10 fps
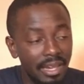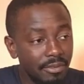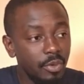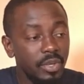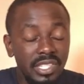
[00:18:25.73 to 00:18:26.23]

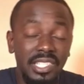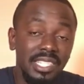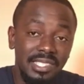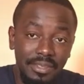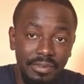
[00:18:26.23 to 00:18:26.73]
Every region
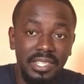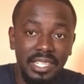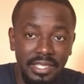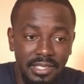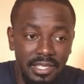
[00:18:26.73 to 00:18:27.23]
has different
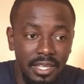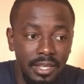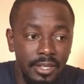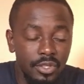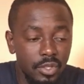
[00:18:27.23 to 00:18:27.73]
needs.
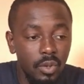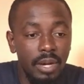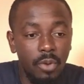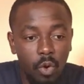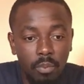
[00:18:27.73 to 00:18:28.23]
So
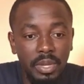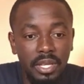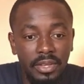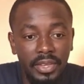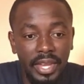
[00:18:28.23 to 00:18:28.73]
I'm
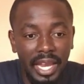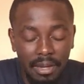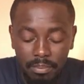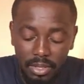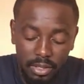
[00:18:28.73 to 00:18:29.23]
hoping
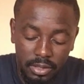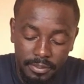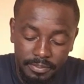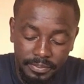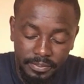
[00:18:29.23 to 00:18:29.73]

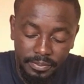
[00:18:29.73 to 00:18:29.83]
April